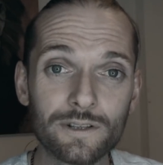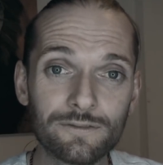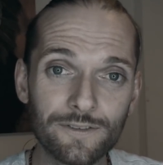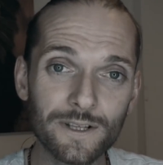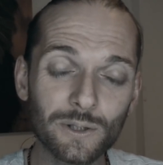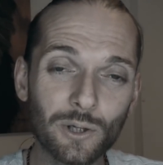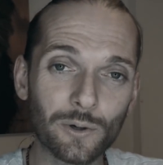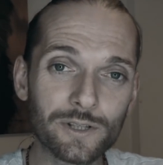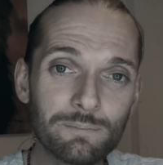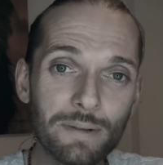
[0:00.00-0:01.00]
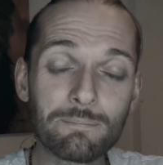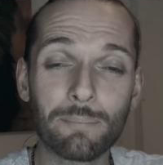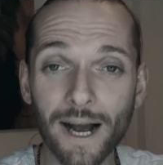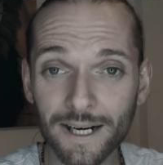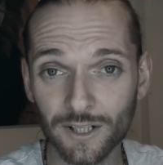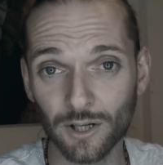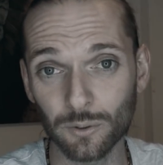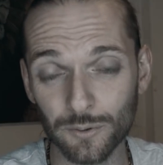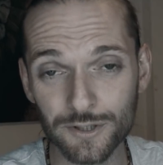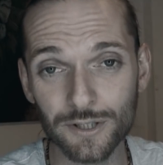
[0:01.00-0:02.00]
to feel good and be back
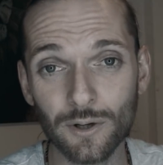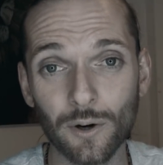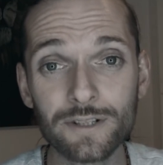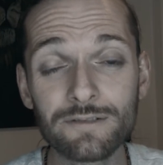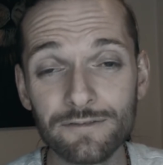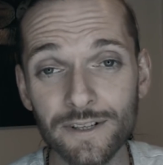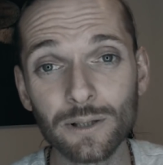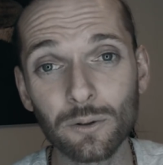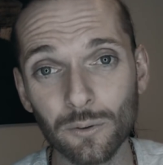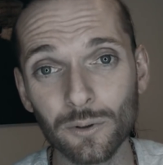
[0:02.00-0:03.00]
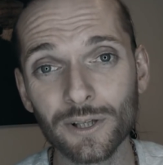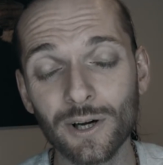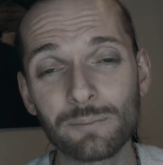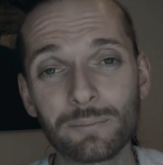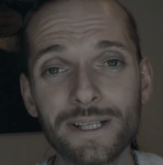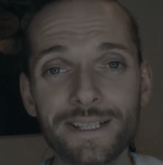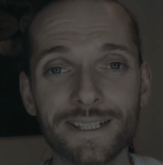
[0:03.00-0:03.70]
close to God and feel whole and complete